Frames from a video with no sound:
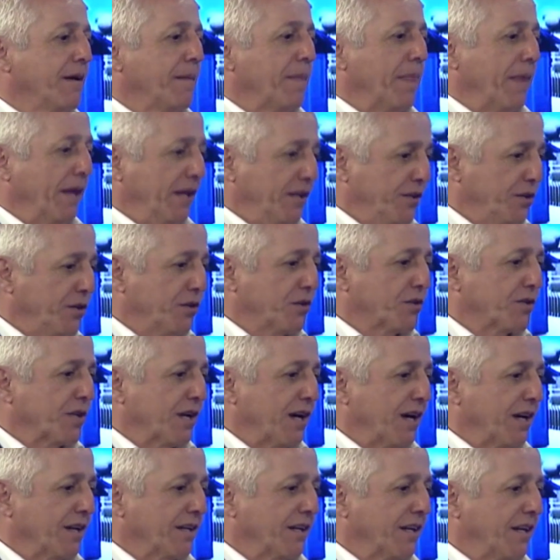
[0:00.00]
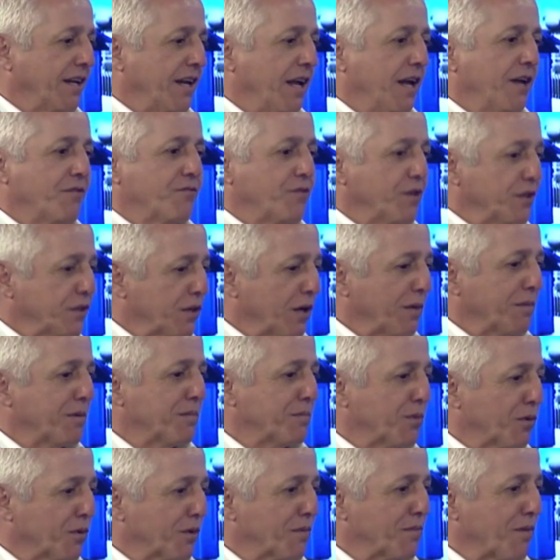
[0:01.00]
in Newtown, and every time he
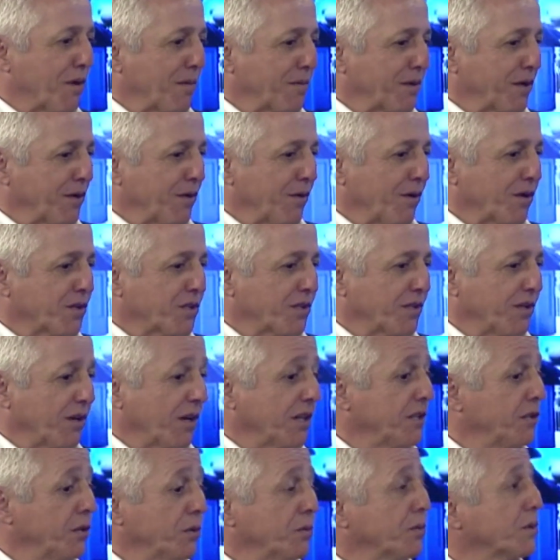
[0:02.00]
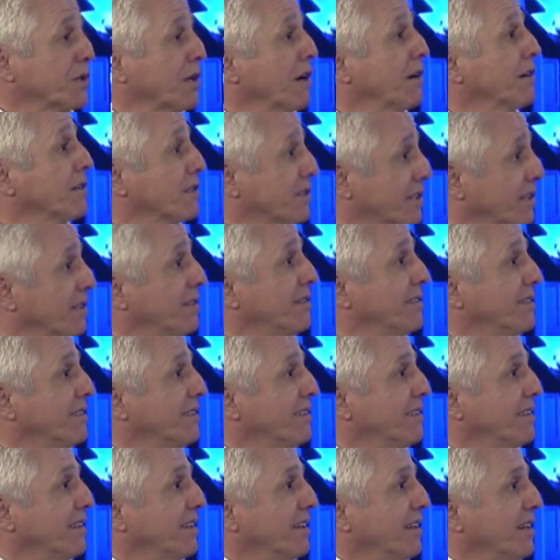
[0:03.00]
bought a property at auction, I knew it was going to sell.
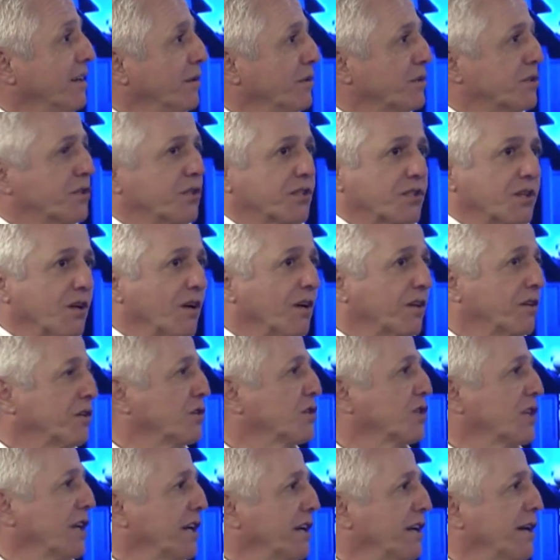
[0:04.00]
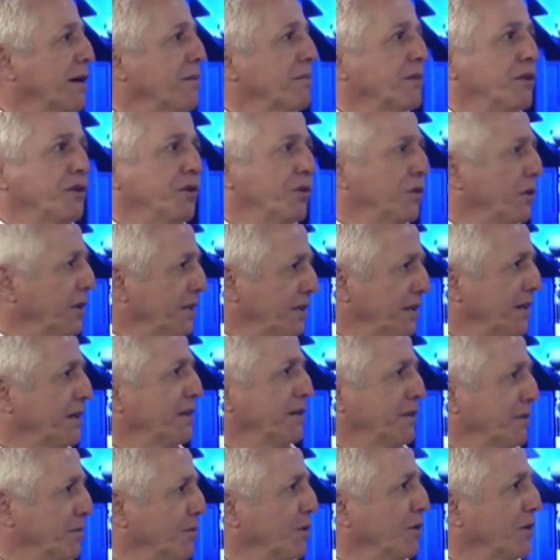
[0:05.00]
It was just like you'd stand up, knew he'd done
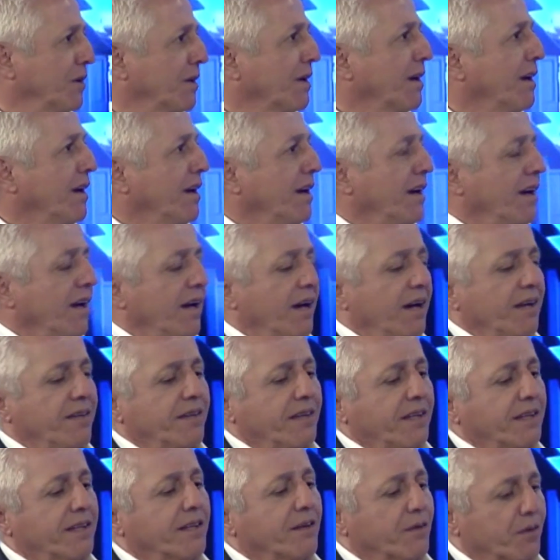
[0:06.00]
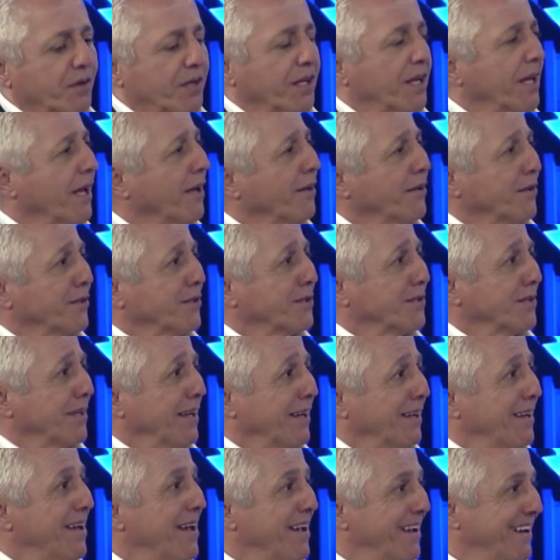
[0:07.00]
his work, and then there were the others,
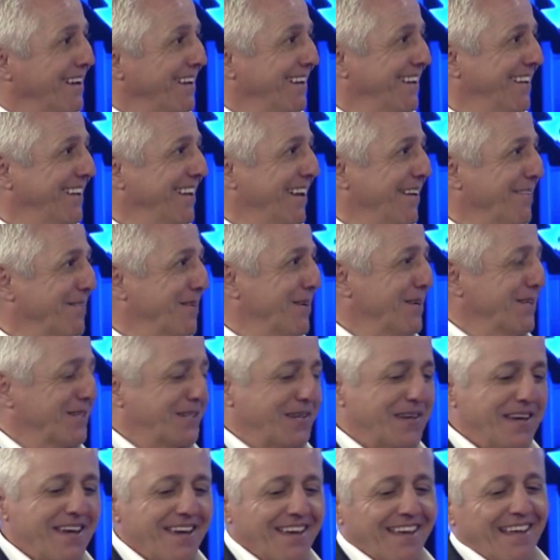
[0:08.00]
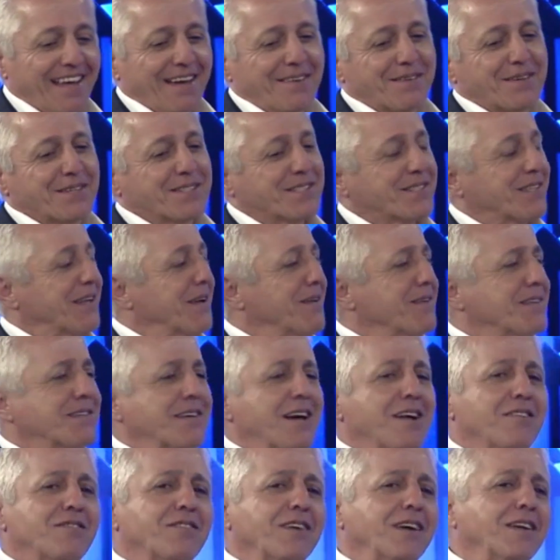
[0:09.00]
and that was so
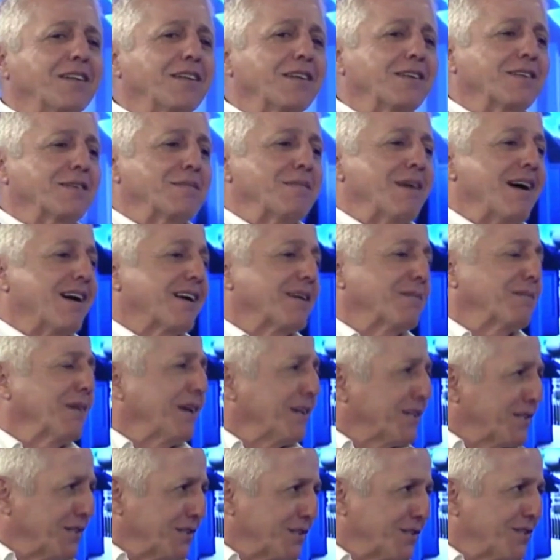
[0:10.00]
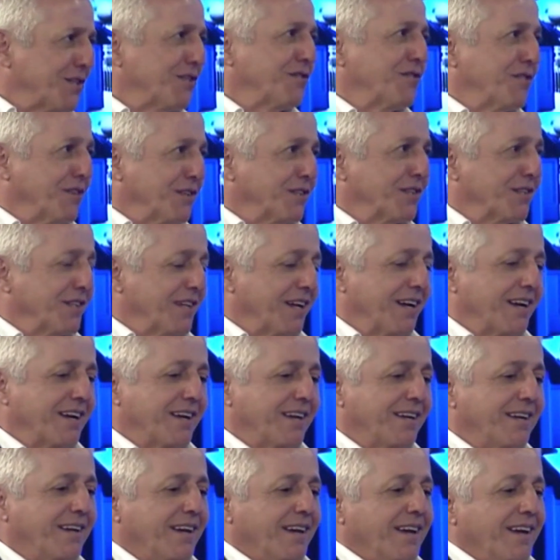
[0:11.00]
tough. The marketplace is different
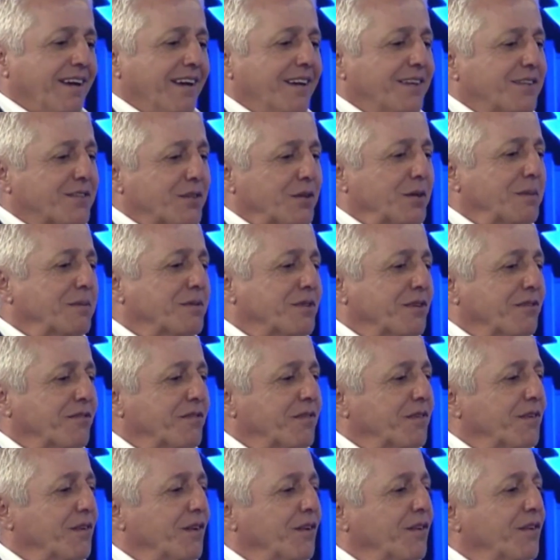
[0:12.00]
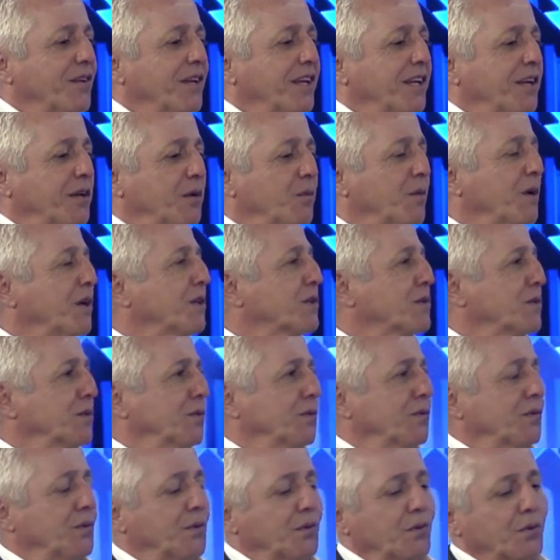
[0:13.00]
today in terms of the inner west
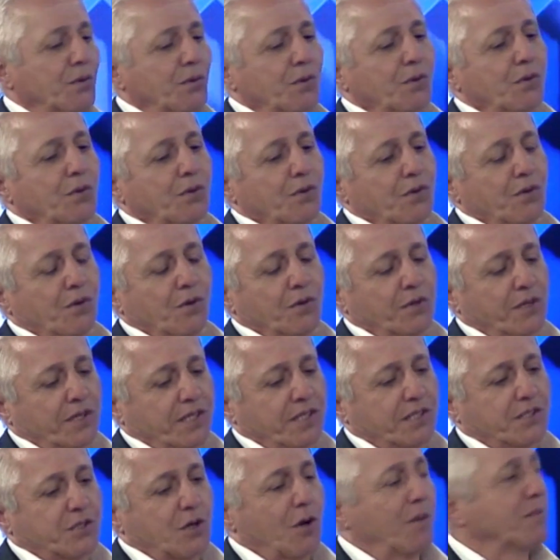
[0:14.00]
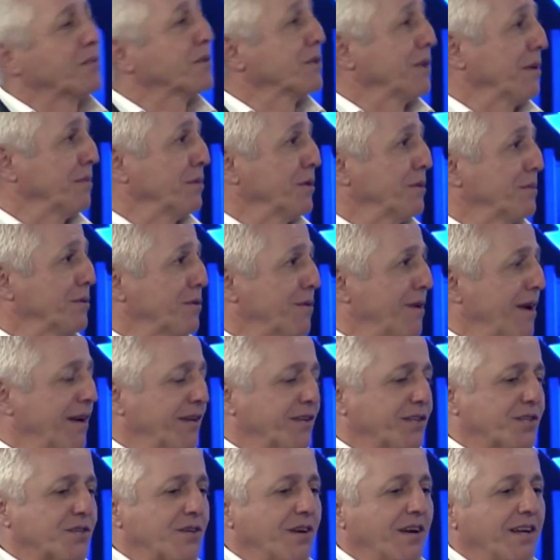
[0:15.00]
or the top suburbs
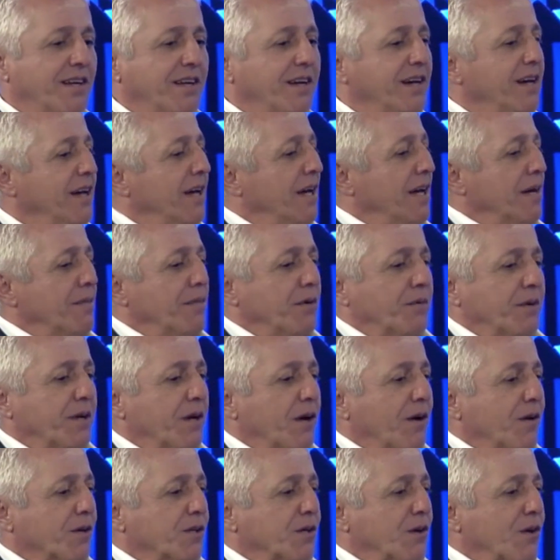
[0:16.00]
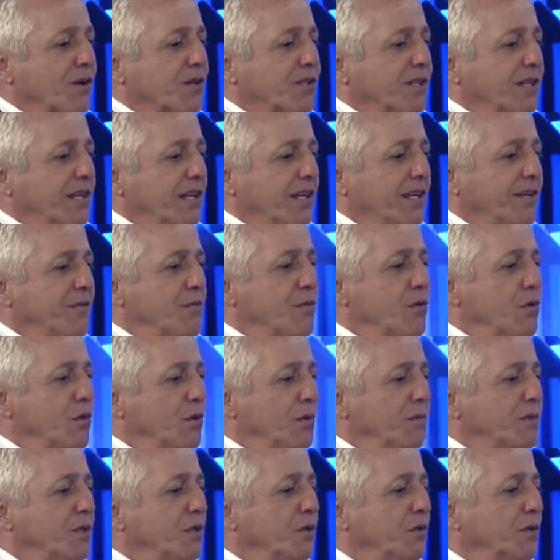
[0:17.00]
around Australia. But when I was auctioning in
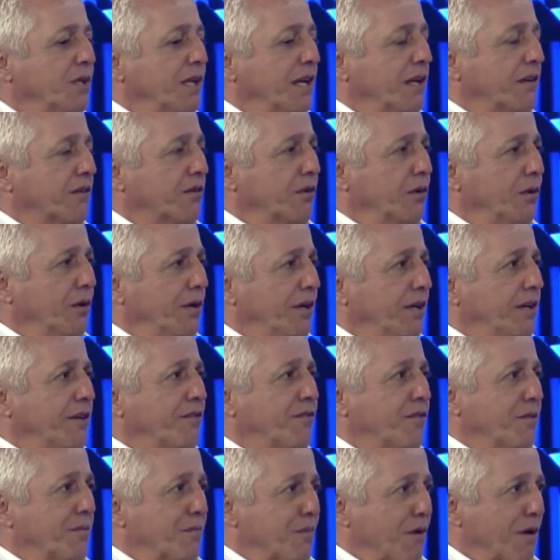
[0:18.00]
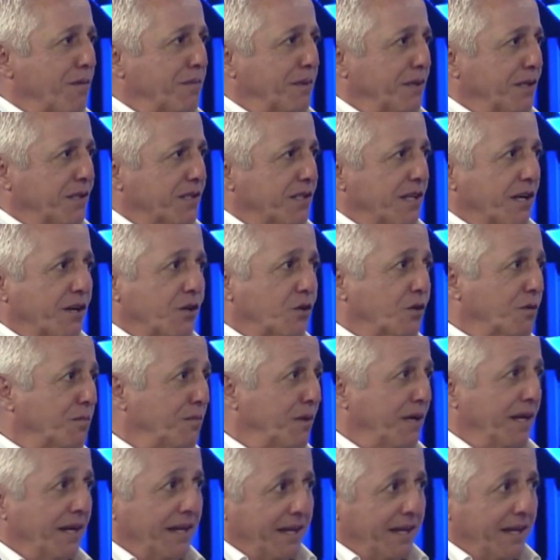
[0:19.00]
rooms, you'd get 30 different properties, and they could be